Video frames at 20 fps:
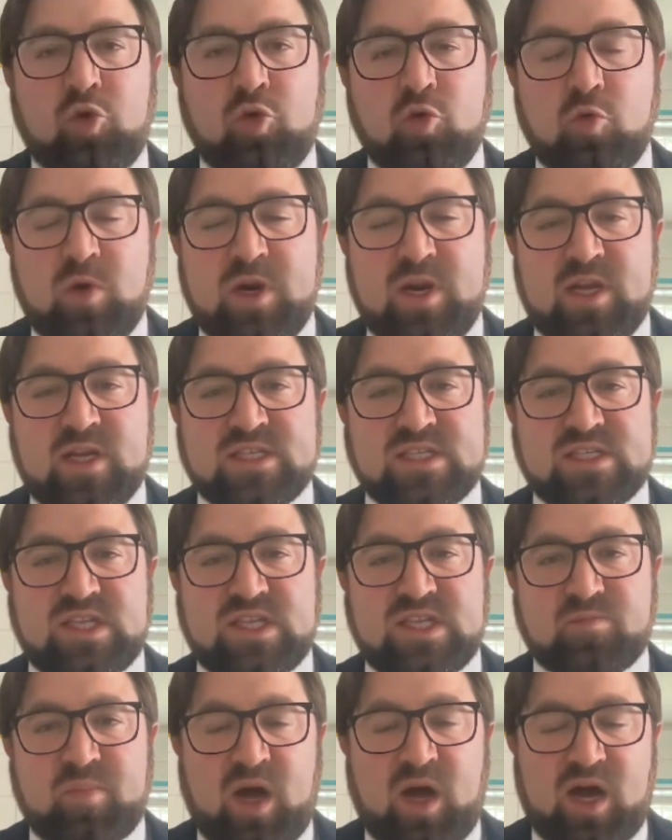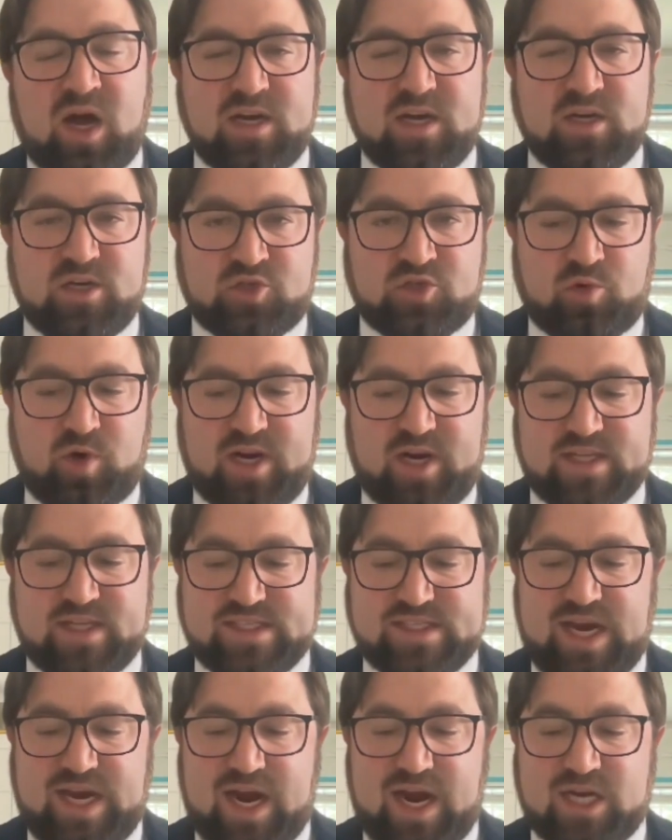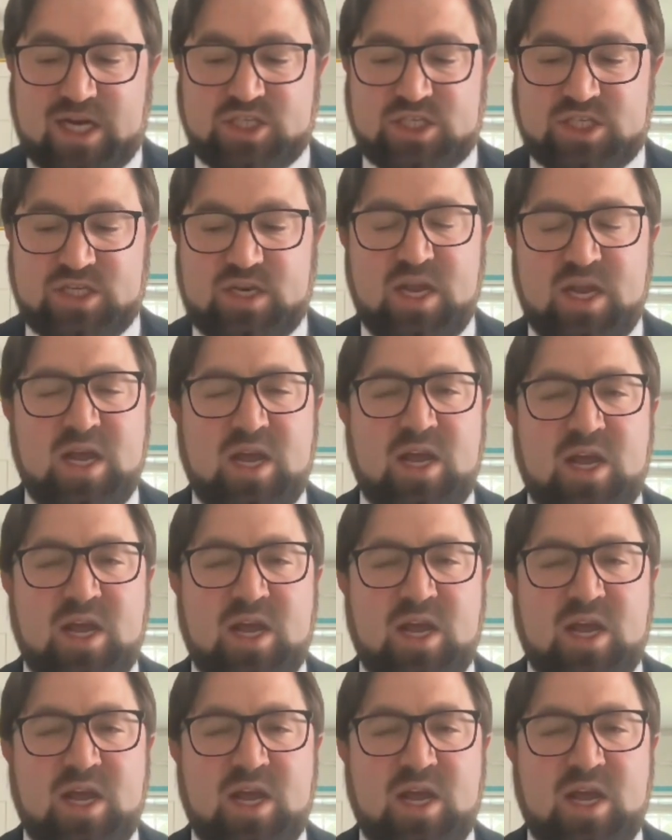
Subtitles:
who it is that's behind a transaction.